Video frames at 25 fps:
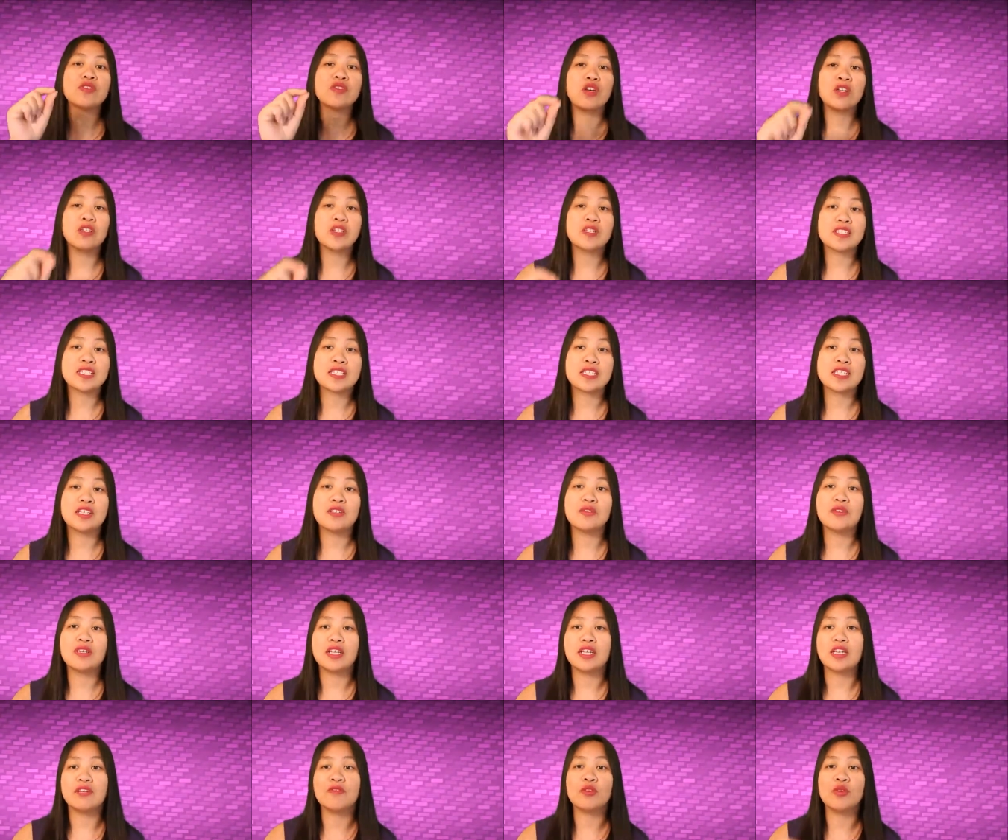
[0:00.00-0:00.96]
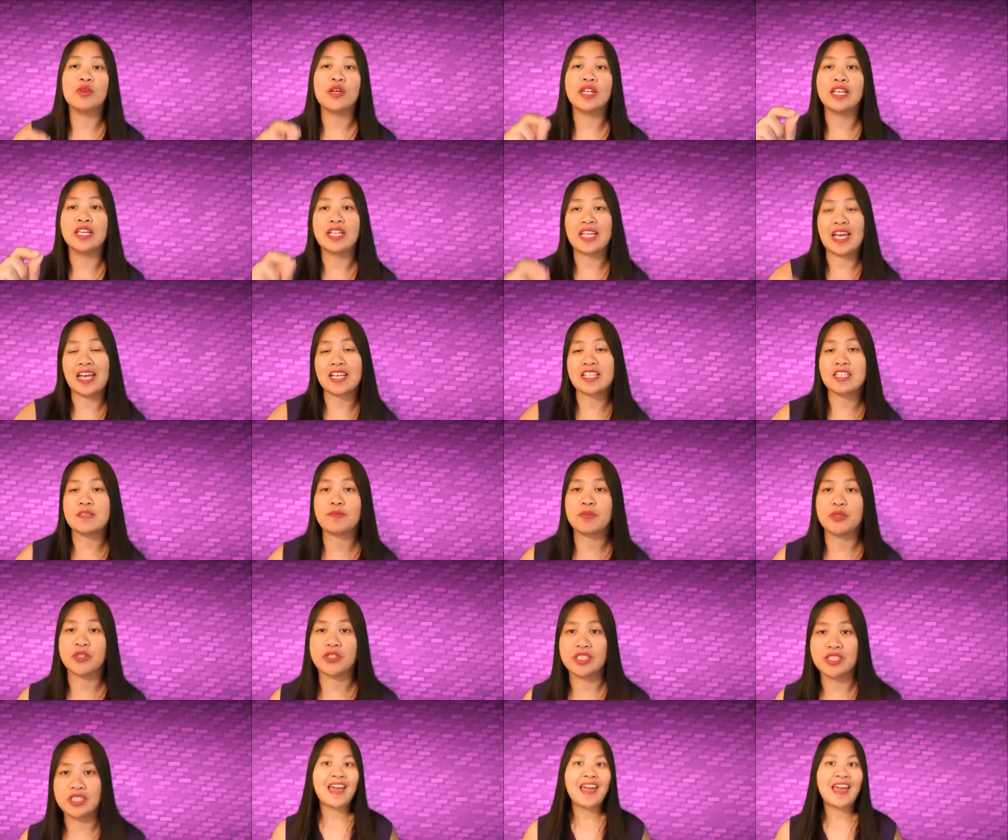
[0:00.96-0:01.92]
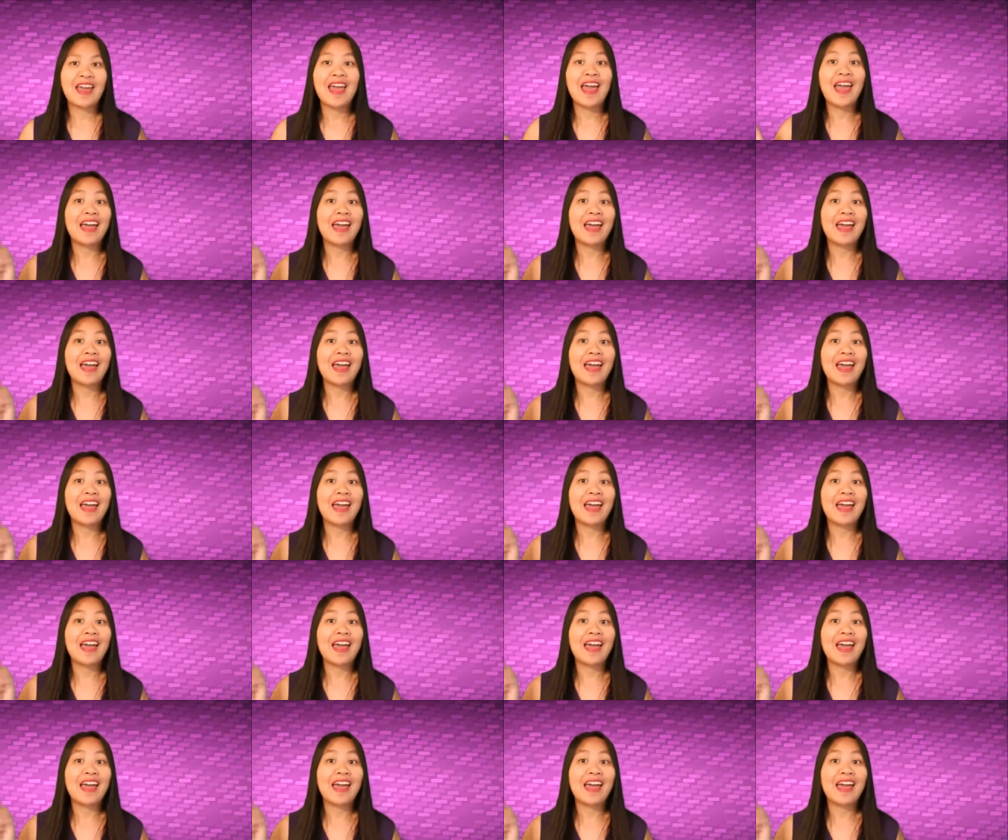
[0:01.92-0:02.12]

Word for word: on the skill level and expertise.